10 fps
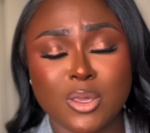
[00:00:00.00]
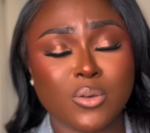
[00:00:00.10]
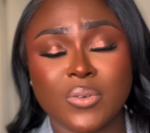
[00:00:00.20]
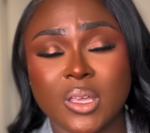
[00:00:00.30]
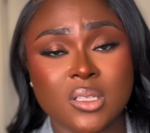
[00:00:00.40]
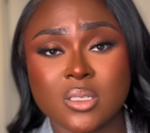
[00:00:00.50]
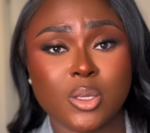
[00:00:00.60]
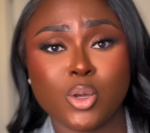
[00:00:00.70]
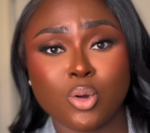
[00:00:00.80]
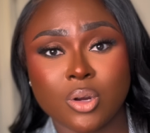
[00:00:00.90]
you feel
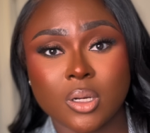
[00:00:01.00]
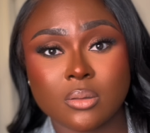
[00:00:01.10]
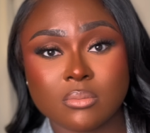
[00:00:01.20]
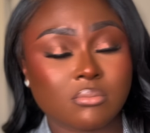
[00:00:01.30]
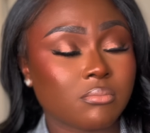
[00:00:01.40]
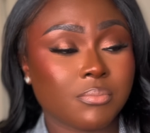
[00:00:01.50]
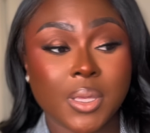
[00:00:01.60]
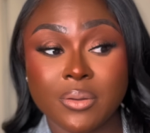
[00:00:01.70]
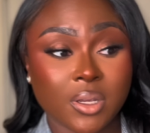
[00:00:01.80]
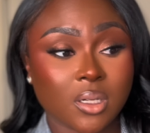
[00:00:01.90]
insecure.
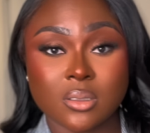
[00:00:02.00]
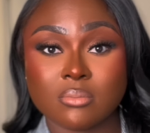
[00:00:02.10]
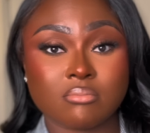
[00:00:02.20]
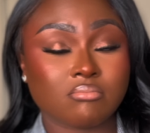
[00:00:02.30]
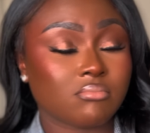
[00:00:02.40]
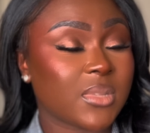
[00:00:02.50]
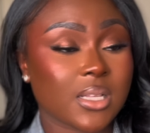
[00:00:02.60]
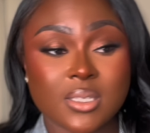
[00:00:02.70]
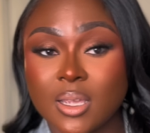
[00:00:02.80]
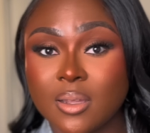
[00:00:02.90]
Period.
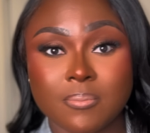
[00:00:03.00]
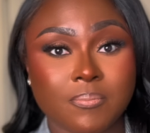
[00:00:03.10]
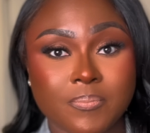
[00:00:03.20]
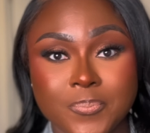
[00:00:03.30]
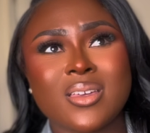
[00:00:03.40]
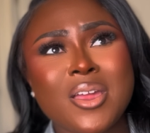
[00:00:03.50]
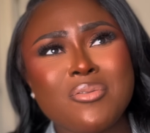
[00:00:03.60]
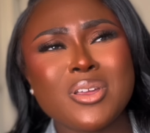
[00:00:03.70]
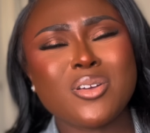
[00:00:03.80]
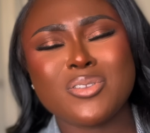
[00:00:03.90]
That's it. Get
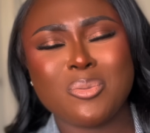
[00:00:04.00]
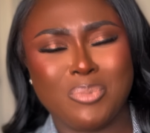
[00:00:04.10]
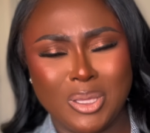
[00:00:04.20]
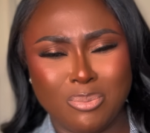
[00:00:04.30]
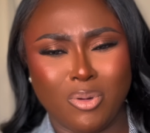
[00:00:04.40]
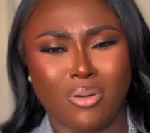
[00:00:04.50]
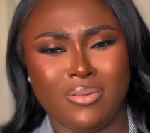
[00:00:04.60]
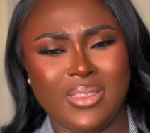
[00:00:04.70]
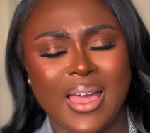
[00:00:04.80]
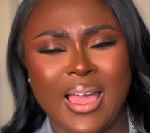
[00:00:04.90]
rid of the people
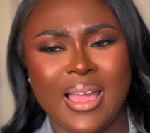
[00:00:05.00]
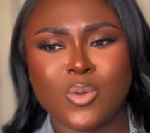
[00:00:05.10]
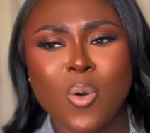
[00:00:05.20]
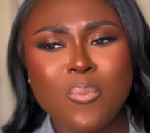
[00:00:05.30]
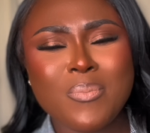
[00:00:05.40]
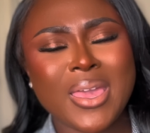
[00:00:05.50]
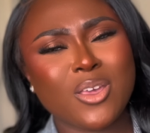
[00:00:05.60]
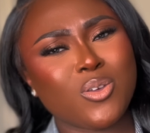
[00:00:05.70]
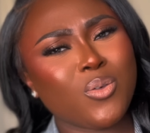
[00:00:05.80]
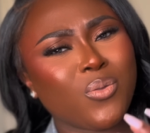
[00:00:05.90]
that don't
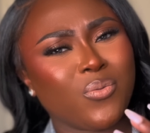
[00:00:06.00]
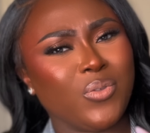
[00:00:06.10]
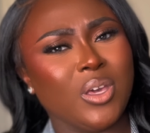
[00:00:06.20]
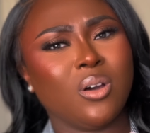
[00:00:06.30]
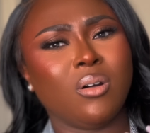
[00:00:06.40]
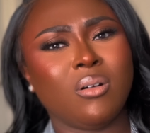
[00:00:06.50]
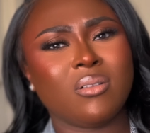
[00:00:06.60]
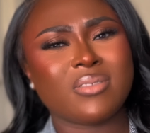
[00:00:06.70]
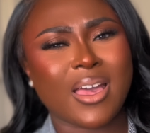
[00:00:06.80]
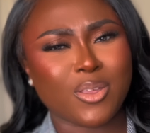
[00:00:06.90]
make you feel
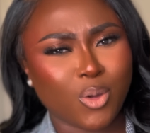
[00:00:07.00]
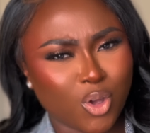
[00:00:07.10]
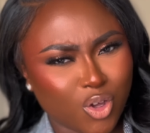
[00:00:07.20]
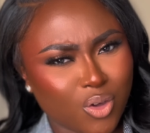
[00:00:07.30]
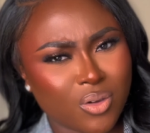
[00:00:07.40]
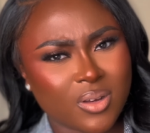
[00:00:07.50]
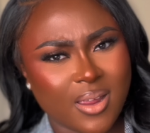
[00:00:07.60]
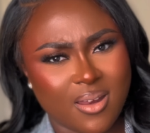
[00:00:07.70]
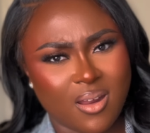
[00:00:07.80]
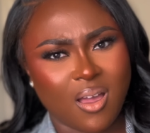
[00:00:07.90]
that you're good
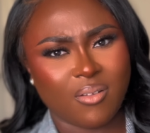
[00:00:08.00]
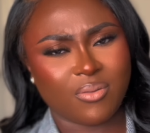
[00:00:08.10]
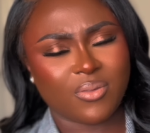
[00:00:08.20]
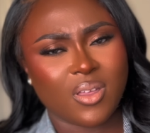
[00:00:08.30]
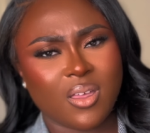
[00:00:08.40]
enough.